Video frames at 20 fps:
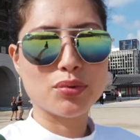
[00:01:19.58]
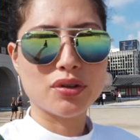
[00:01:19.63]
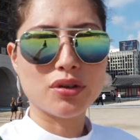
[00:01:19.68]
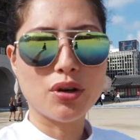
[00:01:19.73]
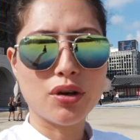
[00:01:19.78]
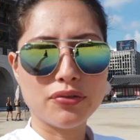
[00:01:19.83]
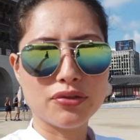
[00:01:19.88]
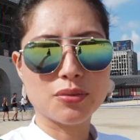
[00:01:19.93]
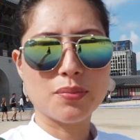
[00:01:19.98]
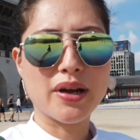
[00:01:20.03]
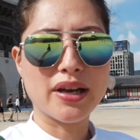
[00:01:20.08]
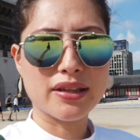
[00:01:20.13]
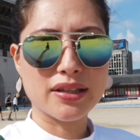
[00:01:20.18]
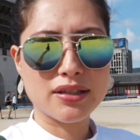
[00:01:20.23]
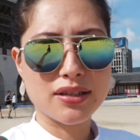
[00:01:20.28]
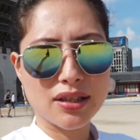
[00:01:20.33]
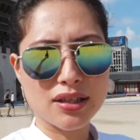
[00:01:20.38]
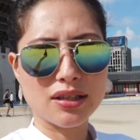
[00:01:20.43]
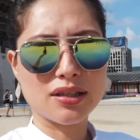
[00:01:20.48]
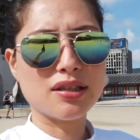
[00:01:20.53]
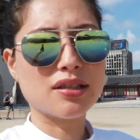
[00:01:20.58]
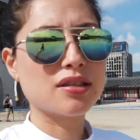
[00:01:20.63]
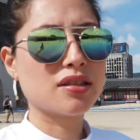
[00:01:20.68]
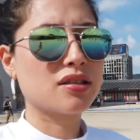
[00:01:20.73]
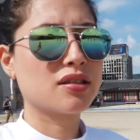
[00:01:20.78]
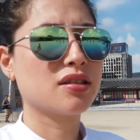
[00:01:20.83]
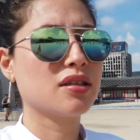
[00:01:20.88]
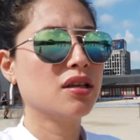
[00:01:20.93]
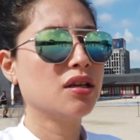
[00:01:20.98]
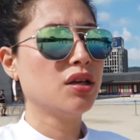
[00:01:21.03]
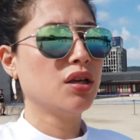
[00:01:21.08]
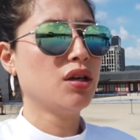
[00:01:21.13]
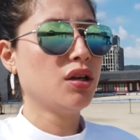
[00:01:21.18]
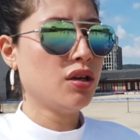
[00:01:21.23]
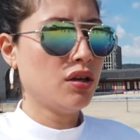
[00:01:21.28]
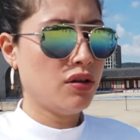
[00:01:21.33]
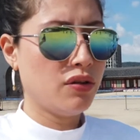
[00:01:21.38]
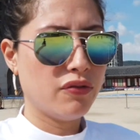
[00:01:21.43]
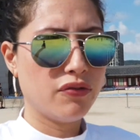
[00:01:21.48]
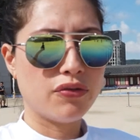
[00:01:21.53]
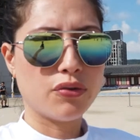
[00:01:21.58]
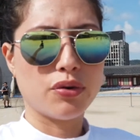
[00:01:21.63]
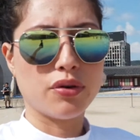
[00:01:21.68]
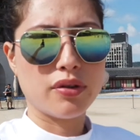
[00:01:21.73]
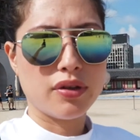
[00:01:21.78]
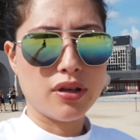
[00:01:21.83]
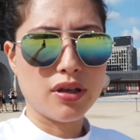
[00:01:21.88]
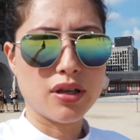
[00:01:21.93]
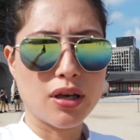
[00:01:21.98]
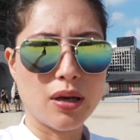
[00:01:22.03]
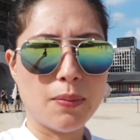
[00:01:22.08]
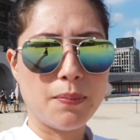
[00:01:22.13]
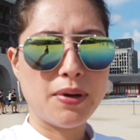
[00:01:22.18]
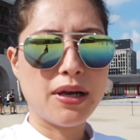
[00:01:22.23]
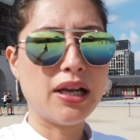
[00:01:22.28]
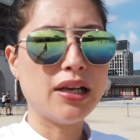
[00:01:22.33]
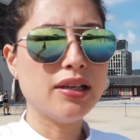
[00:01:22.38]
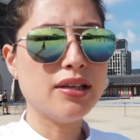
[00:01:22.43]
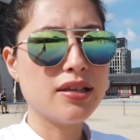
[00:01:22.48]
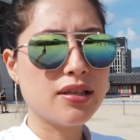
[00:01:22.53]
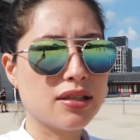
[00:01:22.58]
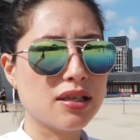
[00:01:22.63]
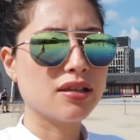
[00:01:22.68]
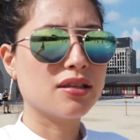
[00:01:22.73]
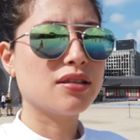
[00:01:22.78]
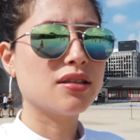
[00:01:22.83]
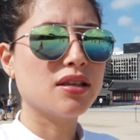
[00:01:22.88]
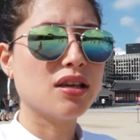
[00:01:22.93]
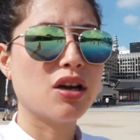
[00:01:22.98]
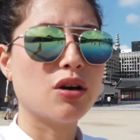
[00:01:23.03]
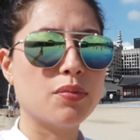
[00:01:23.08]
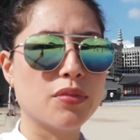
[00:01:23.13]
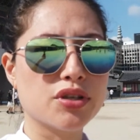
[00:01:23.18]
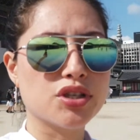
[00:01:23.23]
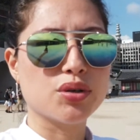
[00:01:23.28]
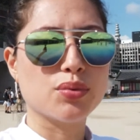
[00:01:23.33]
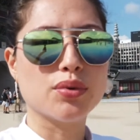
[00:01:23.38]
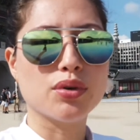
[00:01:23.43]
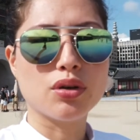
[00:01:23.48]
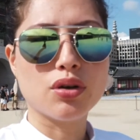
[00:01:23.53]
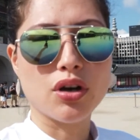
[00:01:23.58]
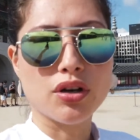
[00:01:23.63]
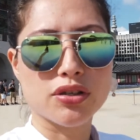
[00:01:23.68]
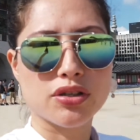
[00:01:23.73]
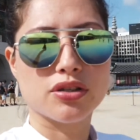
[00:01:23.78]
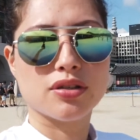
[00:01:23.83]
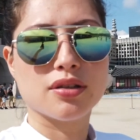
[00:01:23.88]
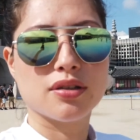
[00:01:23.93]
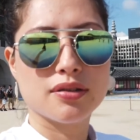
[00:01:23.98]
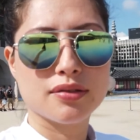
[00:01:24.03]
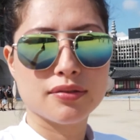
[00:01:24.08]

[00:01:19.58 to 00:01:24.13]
We're off to buy the tickets for the palace. Let's see how much it will cost.